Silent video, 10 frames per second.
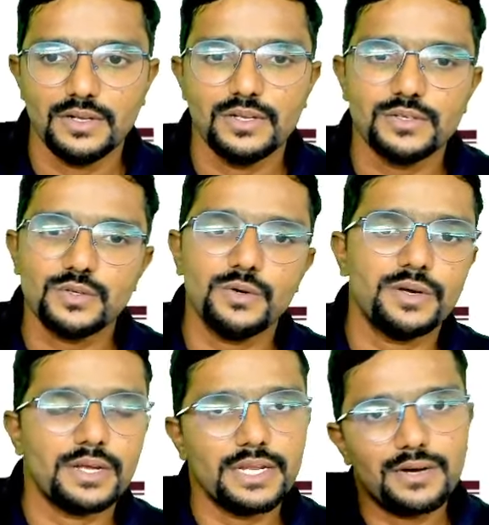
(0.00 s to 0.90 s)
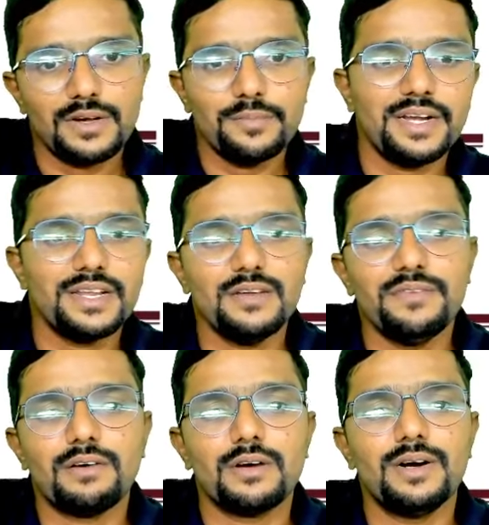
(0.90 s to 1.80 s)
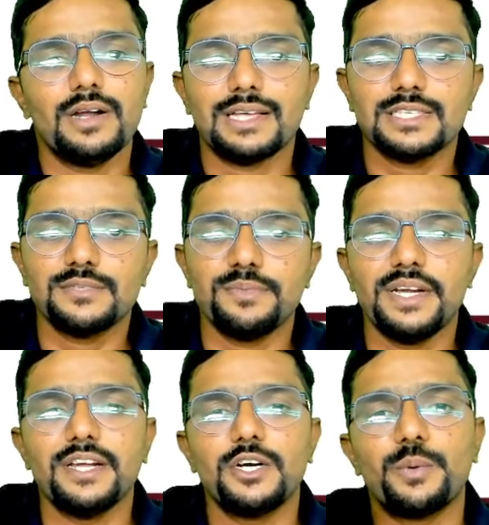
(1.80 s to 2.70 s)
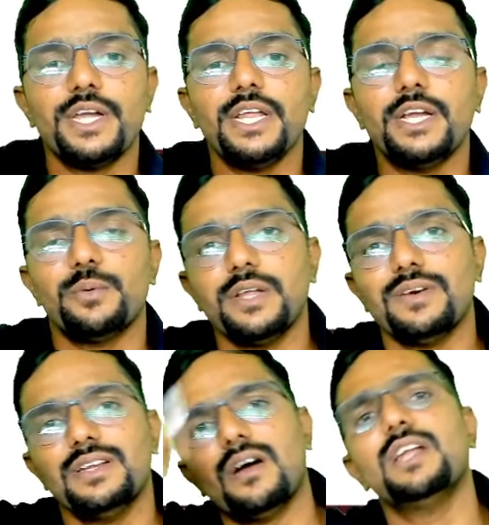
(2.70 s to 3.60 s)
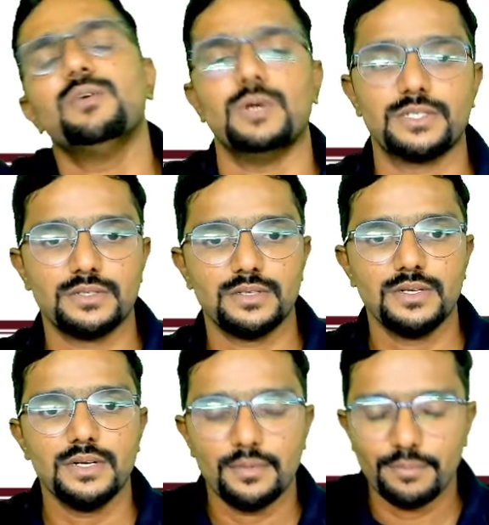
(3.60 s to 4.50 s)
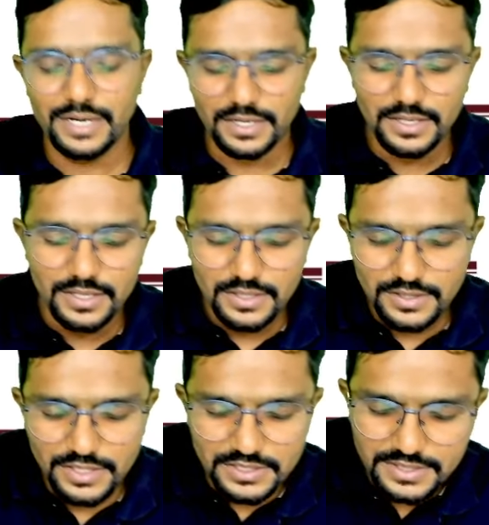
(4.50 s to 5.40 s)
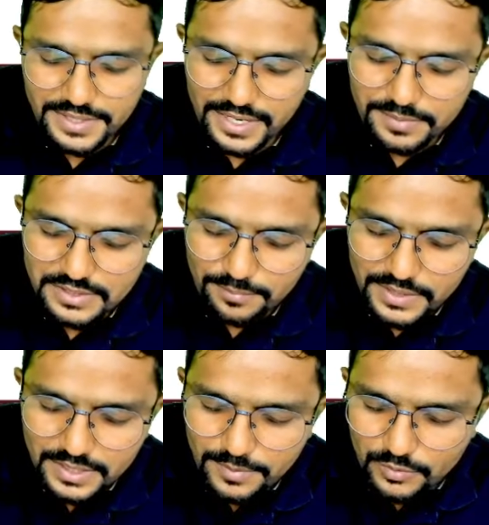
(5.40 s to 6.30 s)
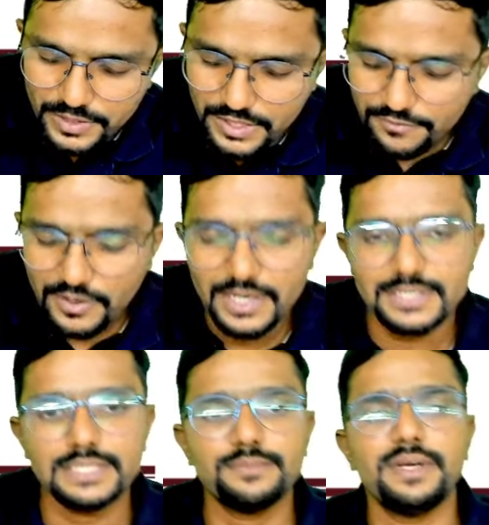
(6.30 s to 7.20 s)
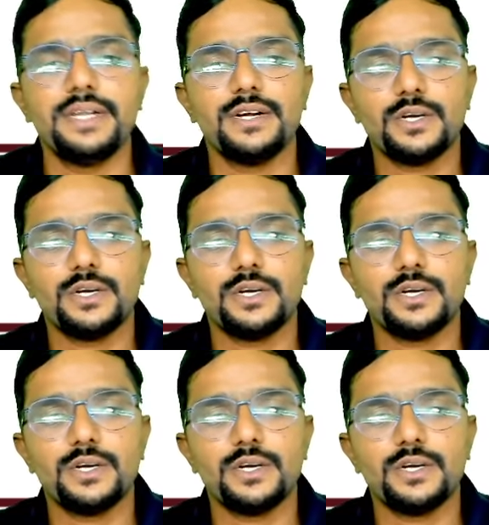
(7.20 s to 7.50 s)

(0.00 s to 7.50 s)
So in our material, we have covered assessment year 2021 onwards. But this time is applicable only for assessment year